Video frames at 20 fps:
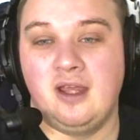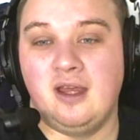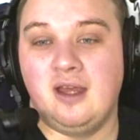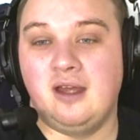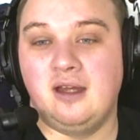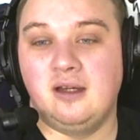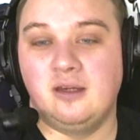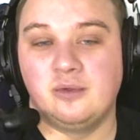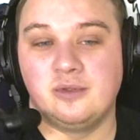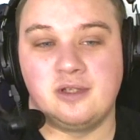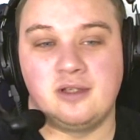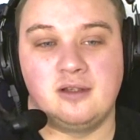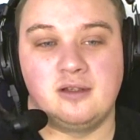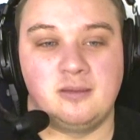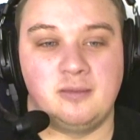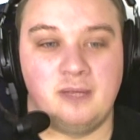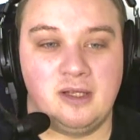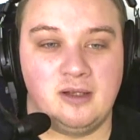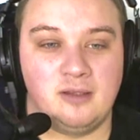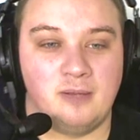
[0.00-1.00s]
Also, there's
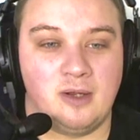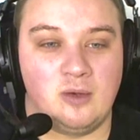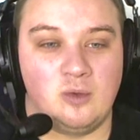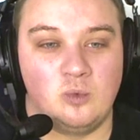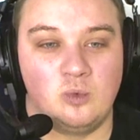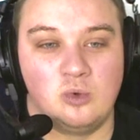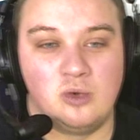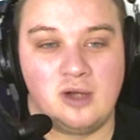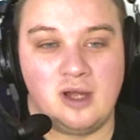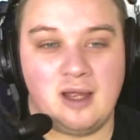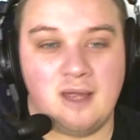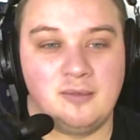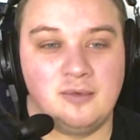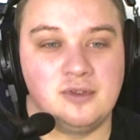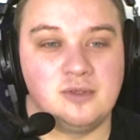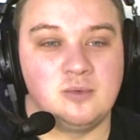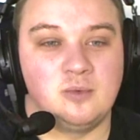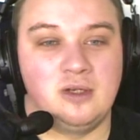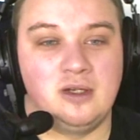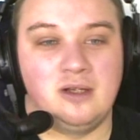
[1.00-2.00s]
a bit about Warhammer
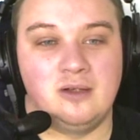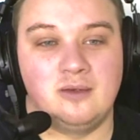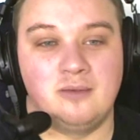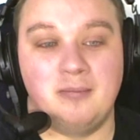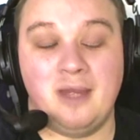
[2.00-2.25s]
as well.